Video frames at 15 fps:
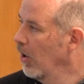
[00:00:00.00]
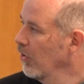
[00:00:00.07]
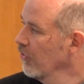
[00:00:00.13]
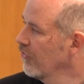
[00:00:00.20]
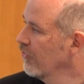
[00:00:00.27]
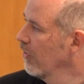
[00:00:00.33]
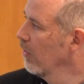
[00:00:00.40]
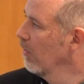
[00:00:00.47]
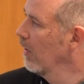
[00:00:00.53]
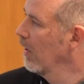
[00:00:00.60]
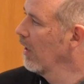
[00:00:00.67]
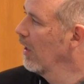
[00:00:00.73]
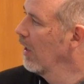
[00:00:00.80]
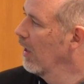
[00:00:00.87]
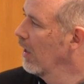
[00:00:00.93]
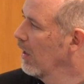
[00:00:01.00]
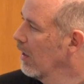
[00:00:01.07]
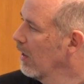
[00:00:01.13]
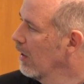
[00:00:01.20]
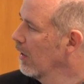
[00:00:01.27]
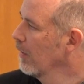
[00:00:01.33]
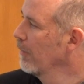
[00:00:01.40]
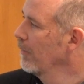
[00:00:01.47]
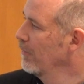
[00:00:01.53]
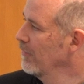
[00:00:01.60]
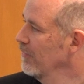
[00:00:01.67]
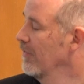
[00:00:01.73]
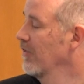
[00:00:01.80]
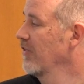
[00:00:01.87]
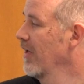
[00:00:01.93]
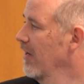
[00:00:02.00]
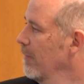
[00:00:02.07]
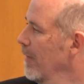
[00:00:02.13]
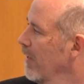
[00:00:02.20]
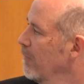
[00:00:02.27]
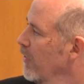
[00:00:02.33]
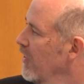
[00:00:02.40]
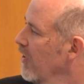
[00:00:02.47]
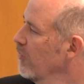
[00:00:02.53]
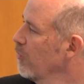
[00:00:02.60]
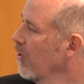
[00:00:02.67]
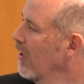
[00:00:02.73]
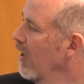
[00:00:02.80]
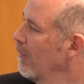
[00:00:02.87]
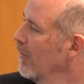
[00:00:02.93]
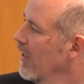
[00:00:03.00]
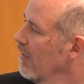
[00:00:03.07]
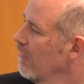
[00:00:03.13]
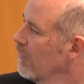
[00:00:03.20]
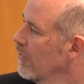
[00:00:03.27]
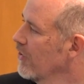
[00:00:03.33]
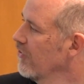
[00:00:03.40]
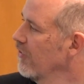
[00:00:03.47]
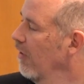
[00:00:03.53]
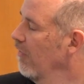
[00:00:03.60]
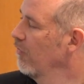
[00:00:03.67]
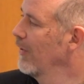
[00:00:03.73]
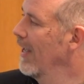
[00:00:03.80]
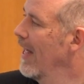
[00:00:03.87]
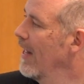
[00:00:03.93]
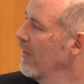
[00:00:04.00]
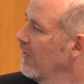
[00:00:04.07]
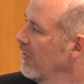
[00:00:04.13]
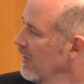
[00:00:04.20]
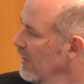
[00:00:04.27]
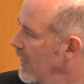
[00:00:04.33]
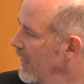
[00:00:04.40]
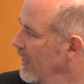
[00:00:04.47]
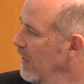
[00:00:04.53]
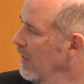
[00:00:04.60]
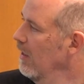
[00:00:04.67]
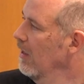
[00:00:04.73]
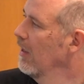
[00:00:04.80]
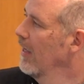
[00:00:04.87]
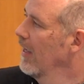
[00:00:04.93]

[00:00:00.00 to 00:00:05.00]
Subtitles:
also decided to make things more complicated for ourselves. We added lighting